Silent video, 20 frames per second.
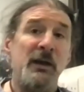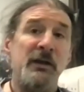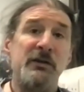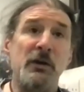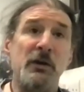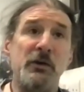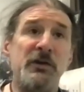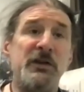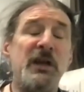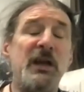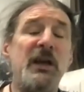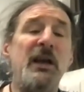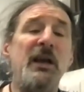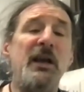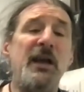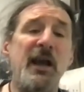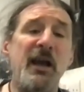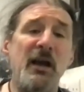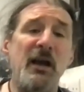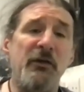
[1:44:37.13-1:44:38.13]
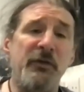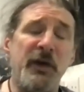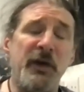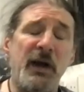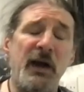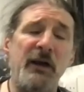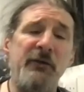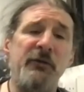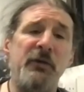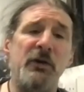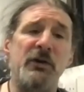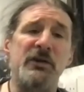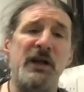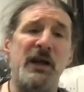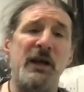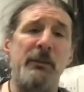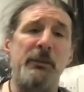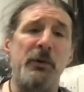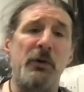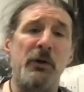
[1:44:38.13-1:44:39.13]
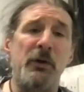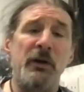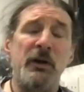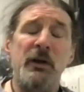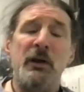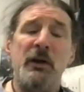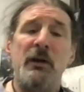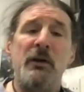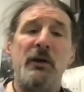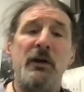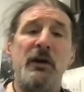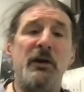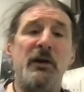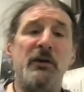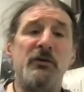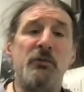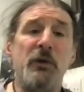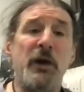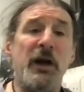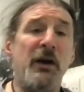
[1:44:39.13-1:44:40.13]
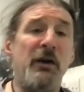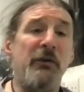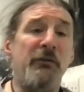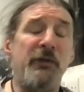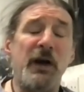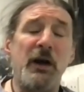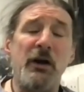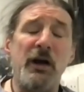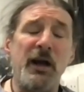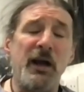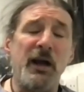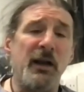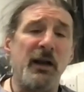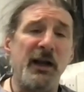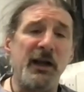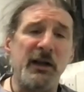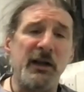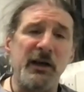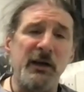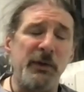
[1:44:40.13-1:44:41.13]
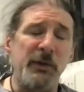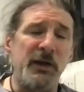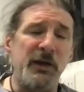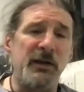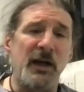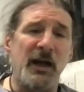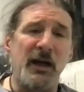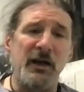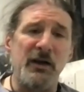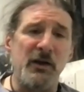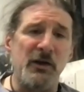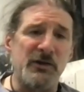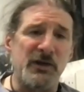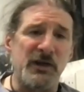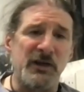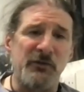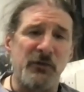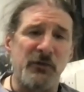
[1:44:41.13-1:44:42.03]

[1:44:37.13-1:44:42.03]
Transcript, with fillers: So CDKL5, for example, is rare, very unlikely to be diagnosed as